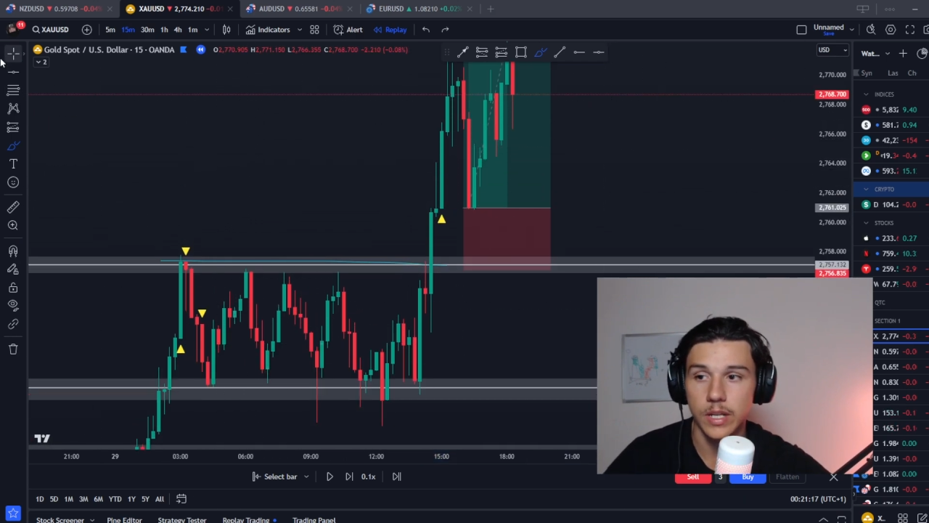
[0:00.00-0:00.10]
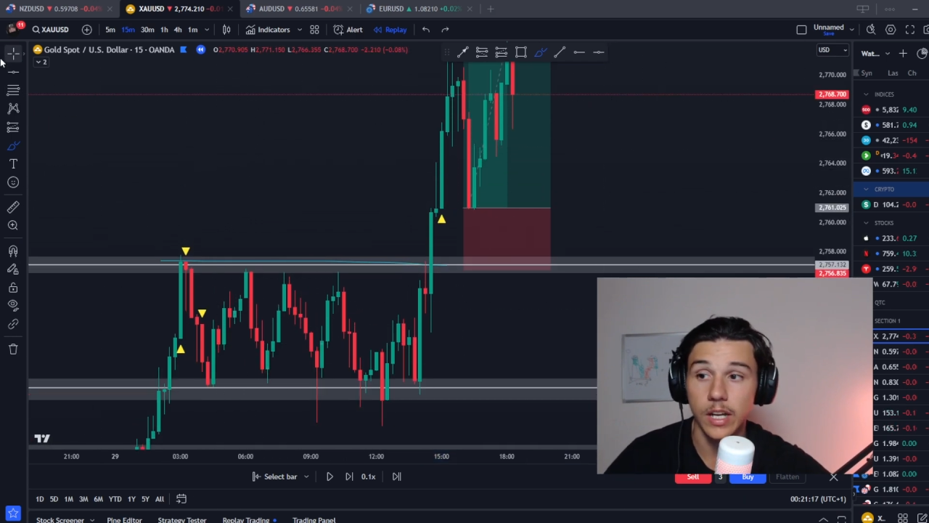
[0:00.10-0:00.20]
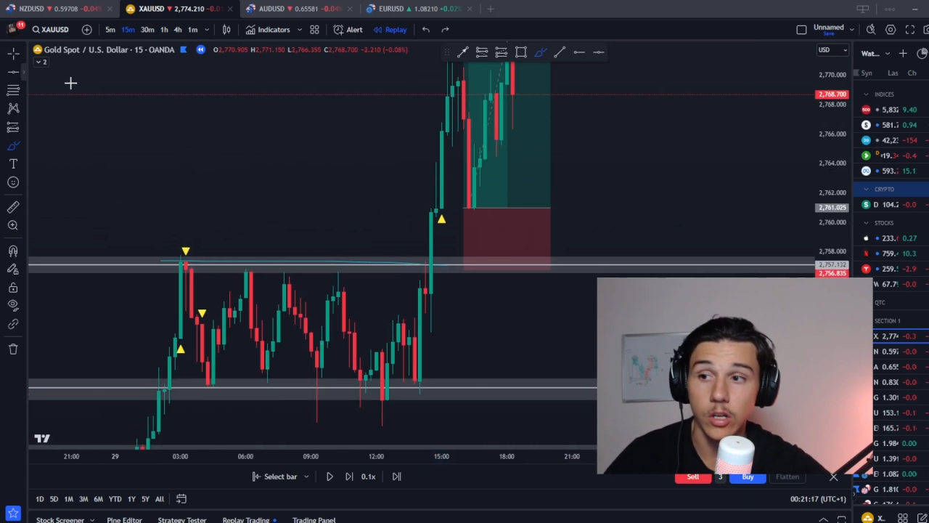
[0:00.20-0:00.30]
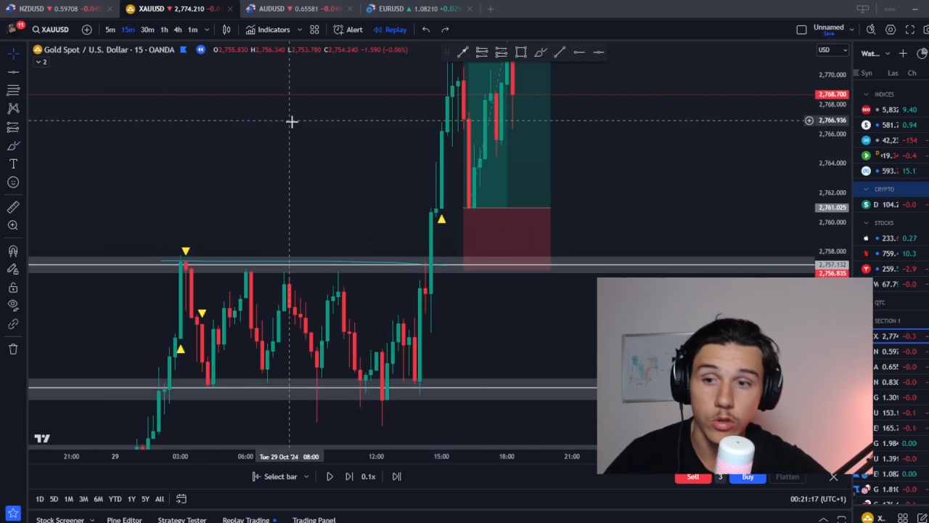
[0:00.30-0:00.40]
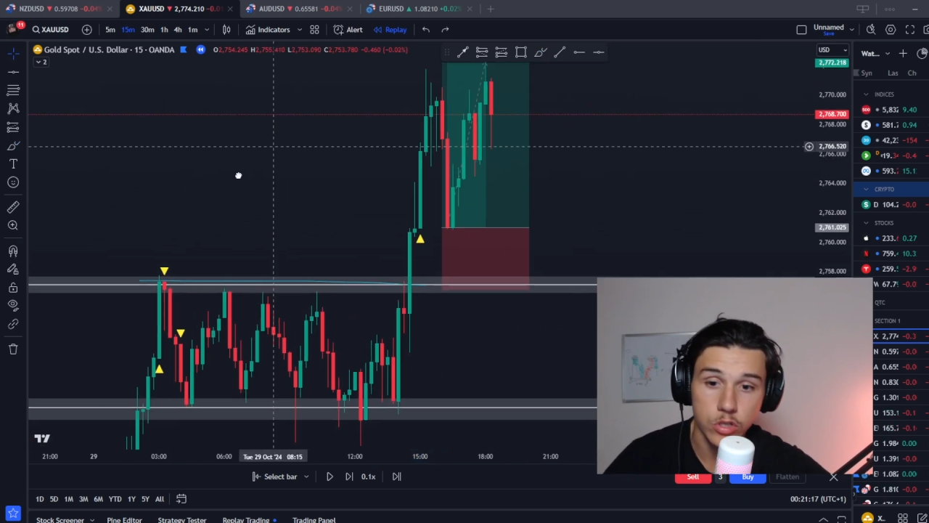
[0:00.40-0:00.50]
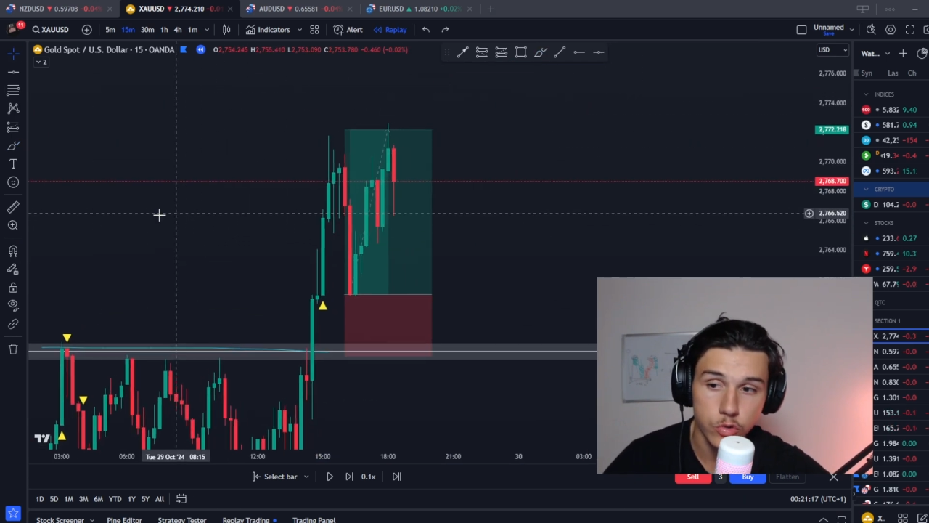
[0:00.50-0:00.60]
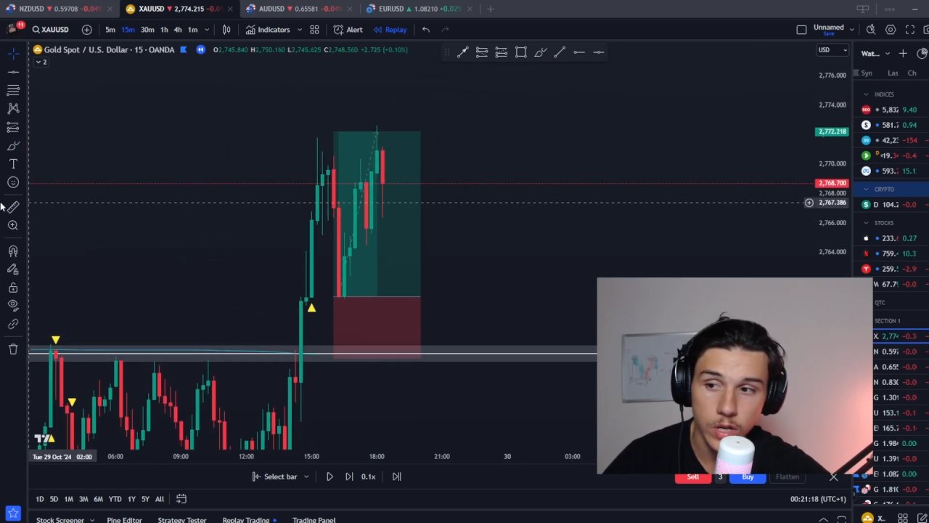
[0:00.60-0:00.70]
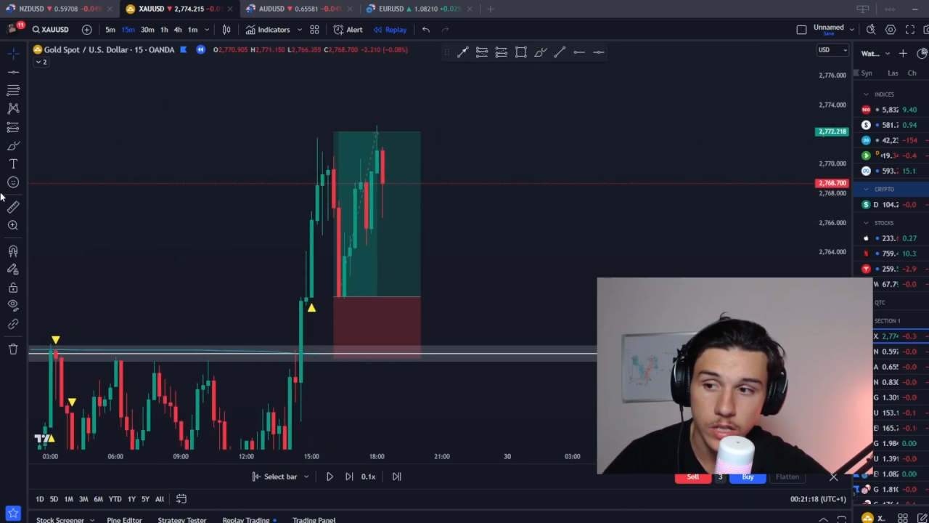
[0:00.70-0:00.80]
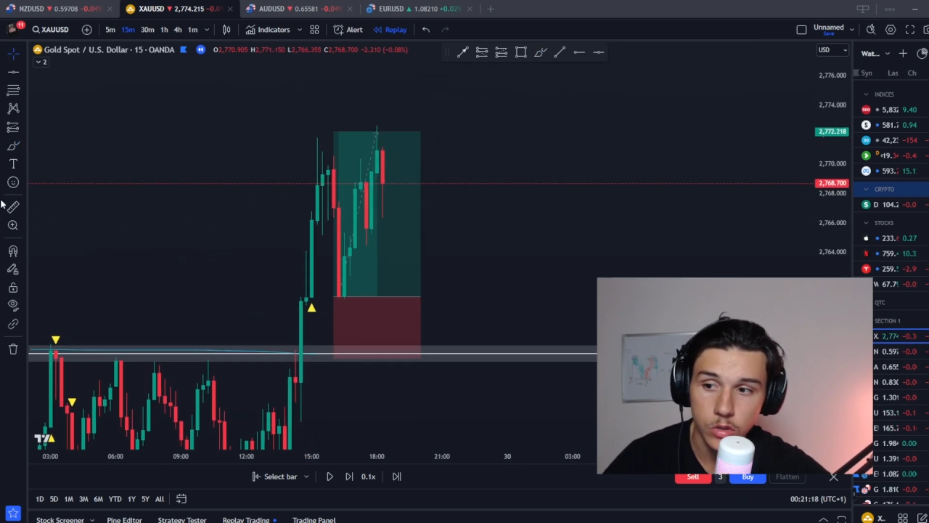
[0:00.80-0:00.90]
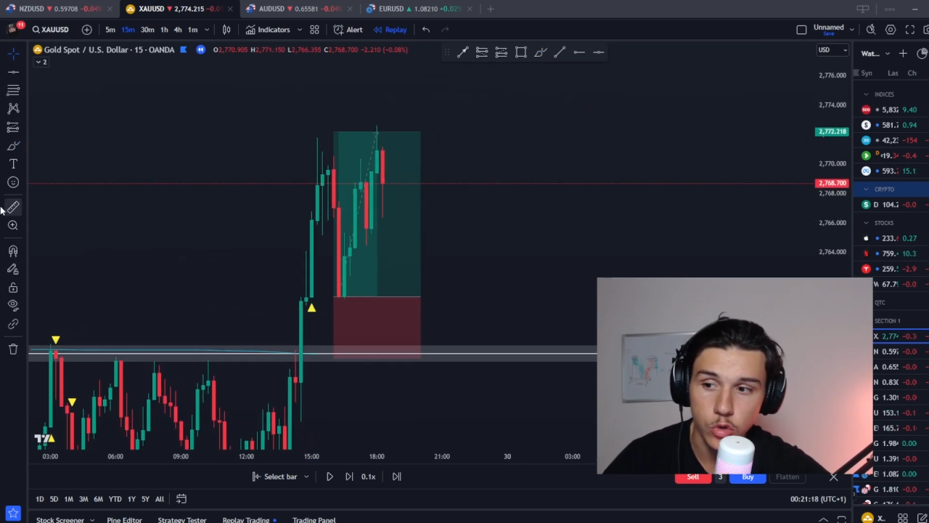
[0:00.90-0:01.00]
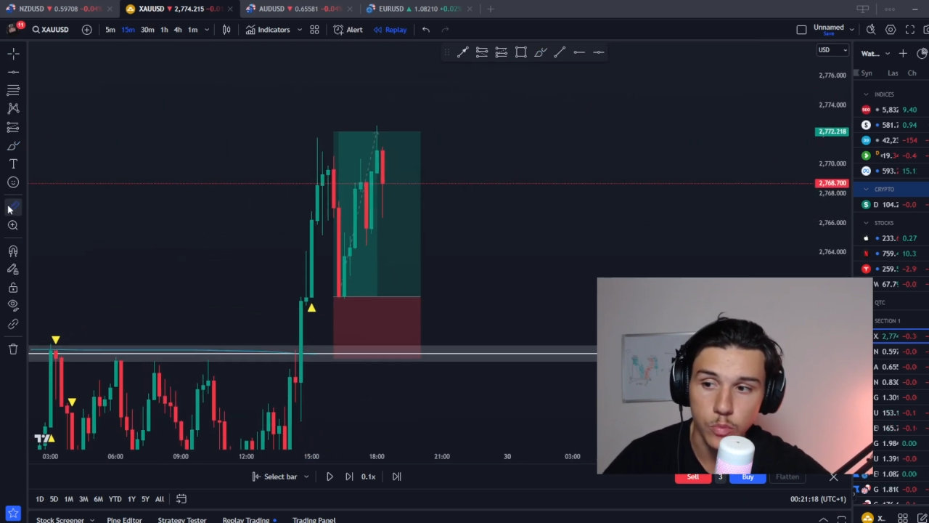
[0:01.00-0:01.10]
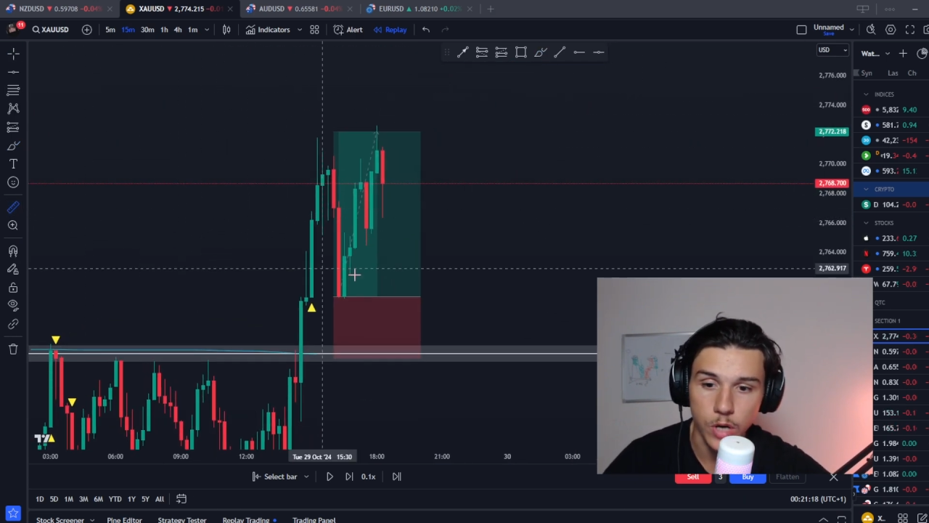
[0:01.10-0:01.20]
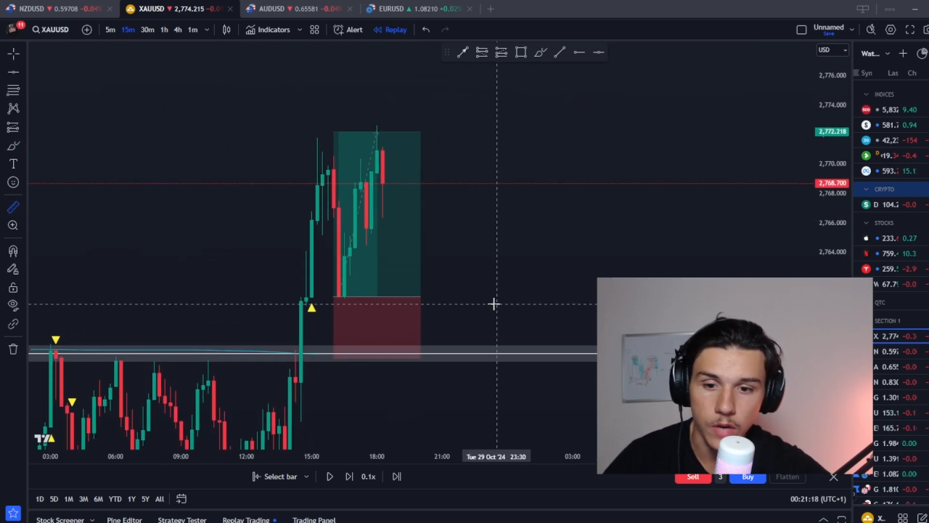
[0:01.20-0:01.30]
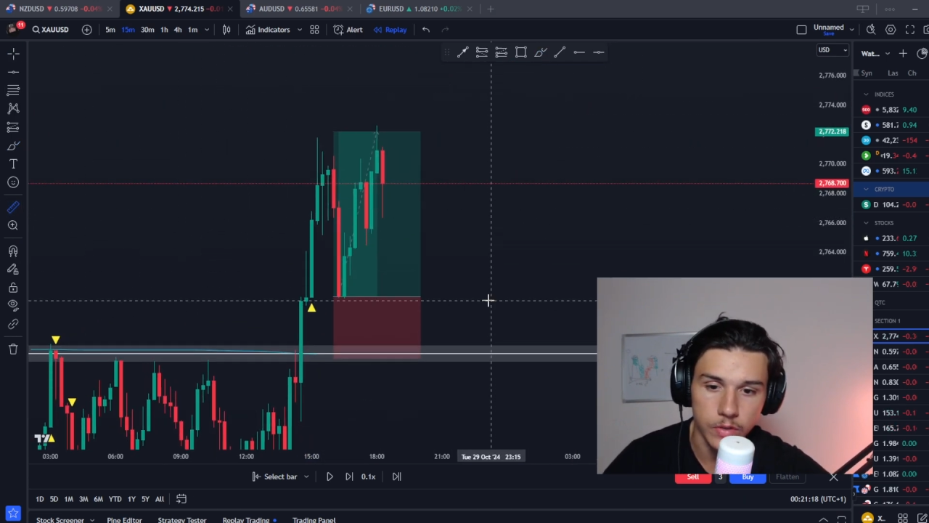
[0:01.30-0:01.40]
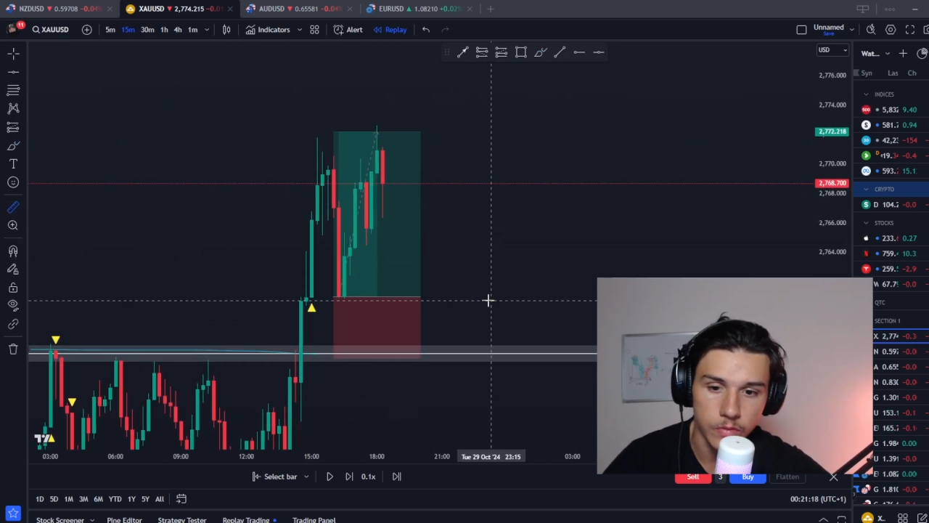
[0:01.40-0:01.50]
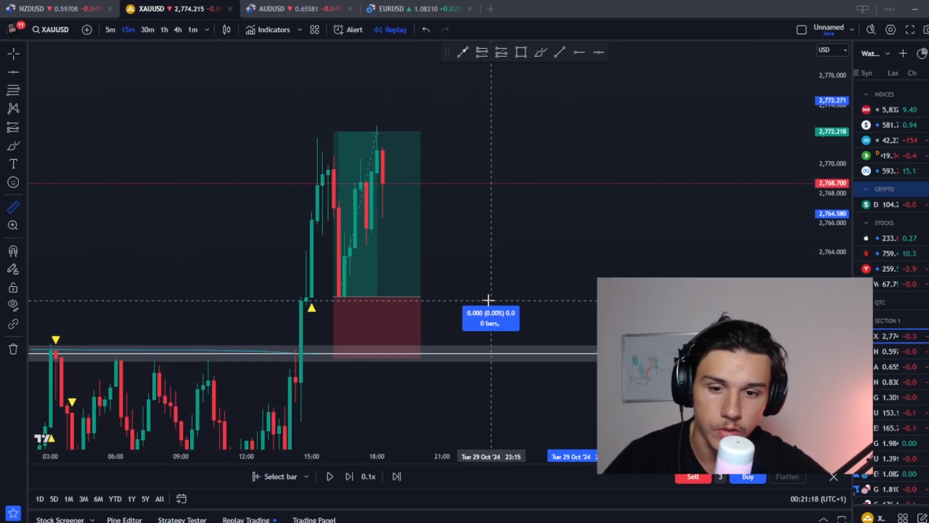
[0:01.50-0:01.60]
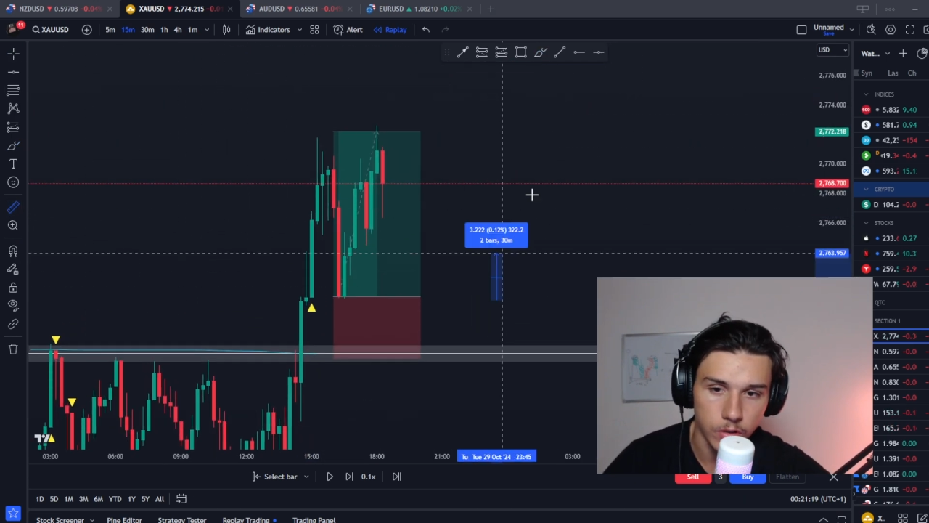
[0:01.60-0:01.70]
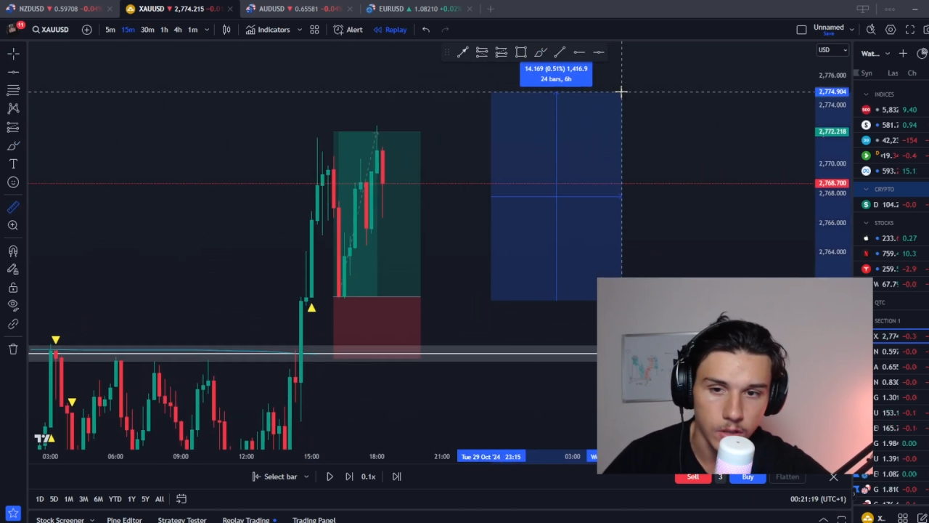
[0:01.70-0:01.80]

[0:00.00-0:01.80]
and going straight to Profitville.